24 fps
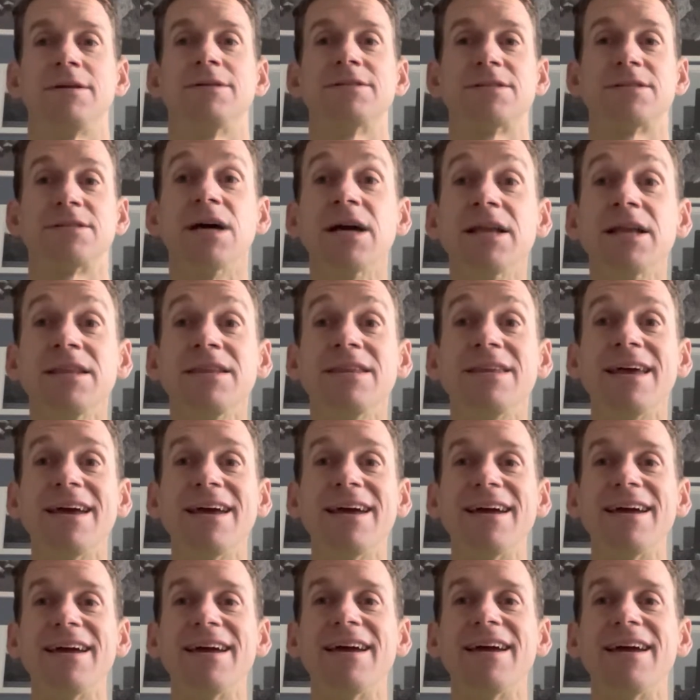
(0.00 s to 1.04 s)

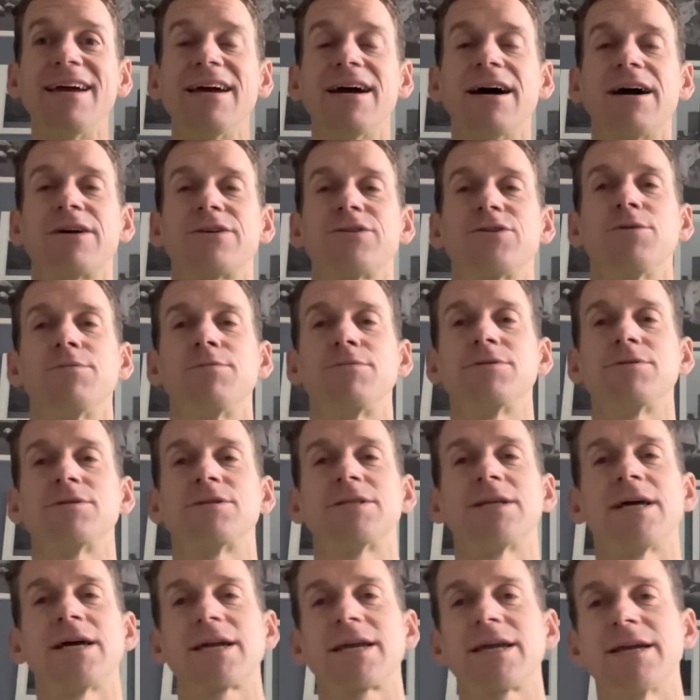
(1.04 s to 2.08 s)
Sunday, October
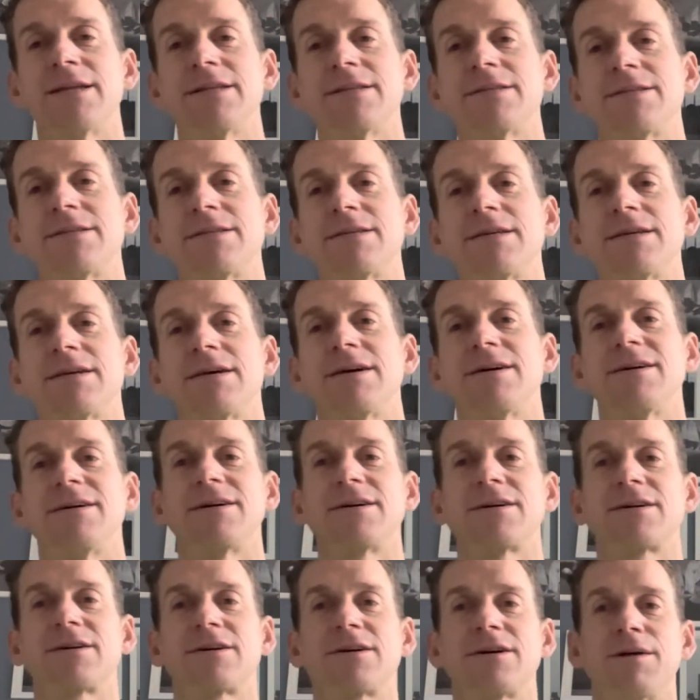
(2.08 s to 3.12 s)
2nd,
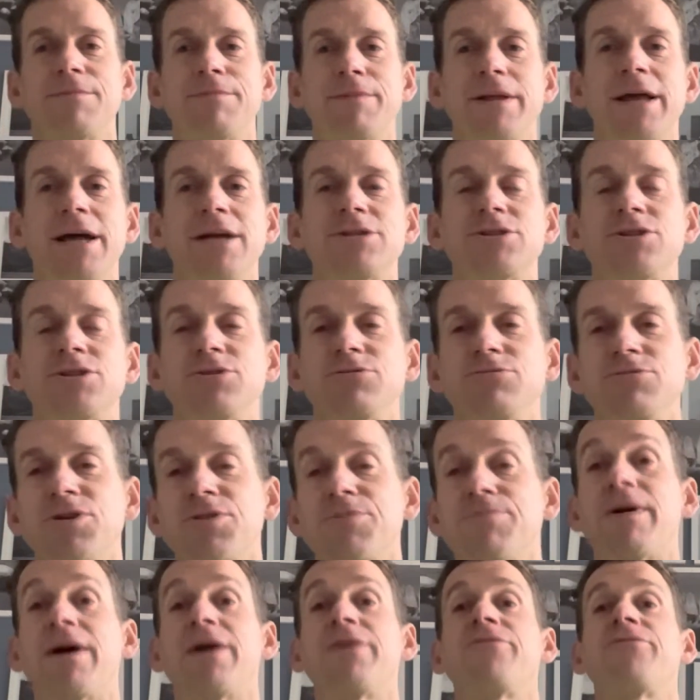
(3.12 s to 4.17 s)
coming at you with
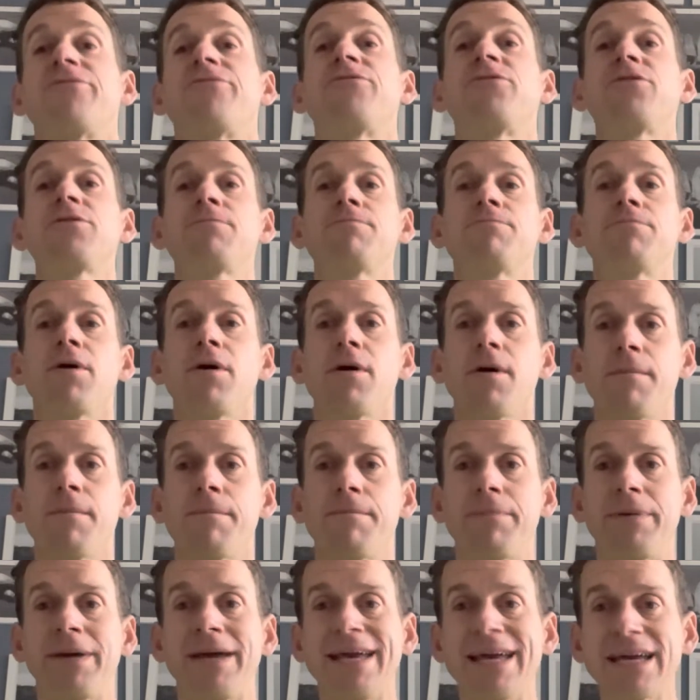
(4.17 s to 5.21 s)
my football
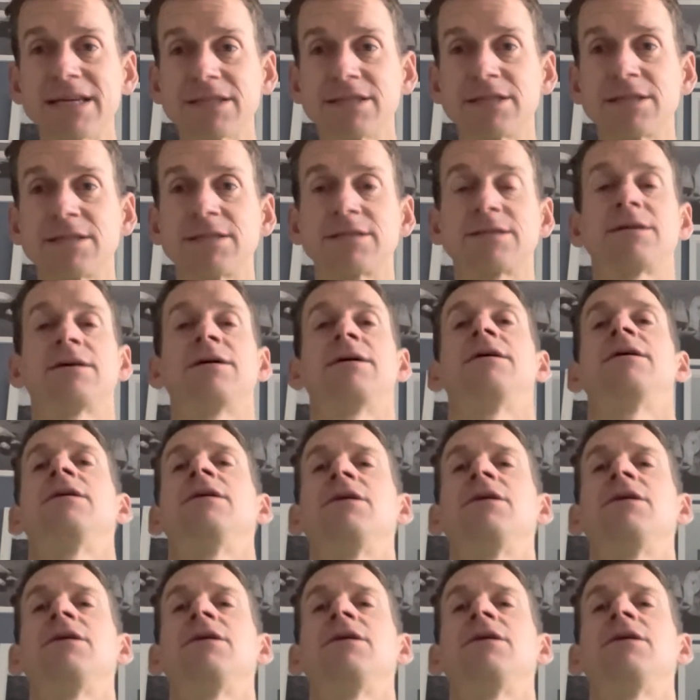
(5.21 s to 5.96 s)
picks.